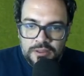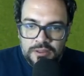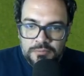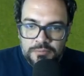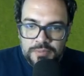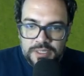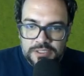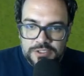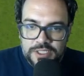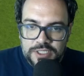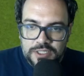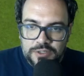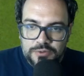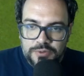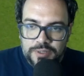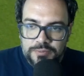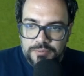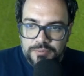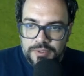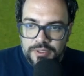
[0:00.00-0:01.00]
Back to
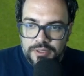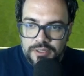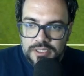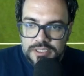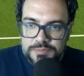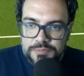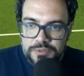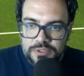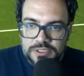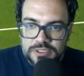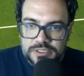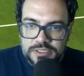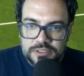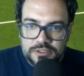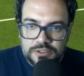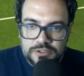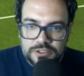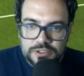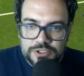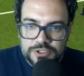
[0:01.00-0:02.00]
Eloquim. Nice pass in
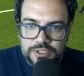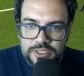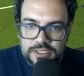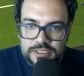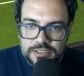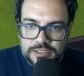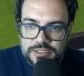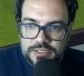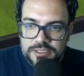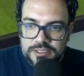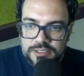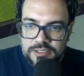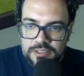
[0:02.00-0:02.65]
across to Hunt.